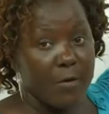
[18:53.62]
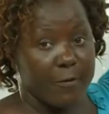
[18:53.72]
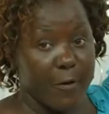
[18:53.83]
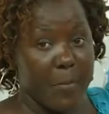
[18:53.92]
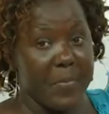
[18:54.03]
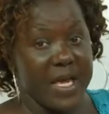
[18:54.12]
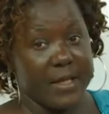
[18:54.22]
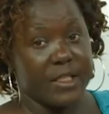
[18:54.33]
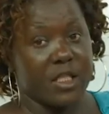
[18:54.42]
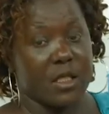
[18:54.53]
forbid
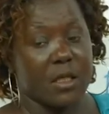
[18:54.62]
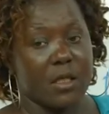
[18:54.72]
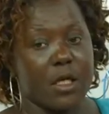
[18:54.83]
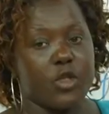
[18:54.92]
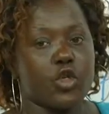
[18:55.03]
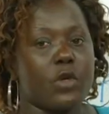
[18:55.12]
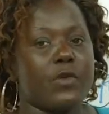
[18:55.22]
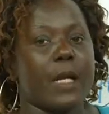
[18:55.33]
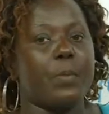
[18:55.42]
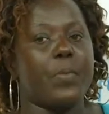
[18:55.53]
the
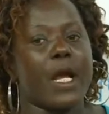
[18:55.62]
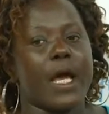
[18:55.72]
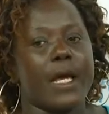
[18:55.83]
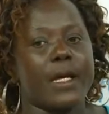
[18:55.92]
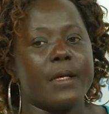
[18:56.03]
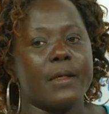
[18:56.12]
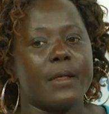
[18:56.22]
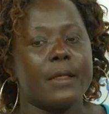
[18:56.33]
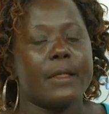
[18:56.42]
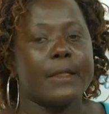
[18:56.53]
children playing
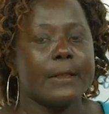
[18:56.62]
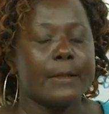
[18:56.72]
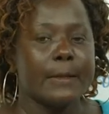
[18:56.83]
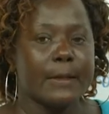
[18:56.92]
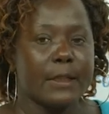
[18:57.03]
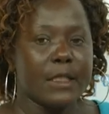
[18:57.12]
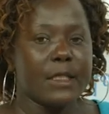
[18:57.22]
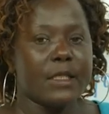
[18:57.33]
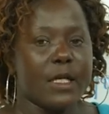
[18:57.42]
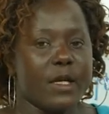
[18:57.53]

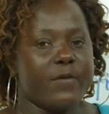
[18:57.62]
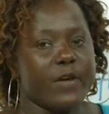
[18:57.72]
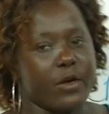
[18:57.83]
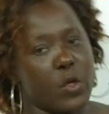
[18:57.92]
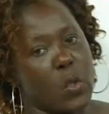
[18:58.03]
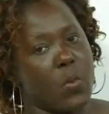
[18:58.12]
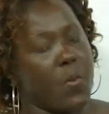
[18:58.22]
in the living room.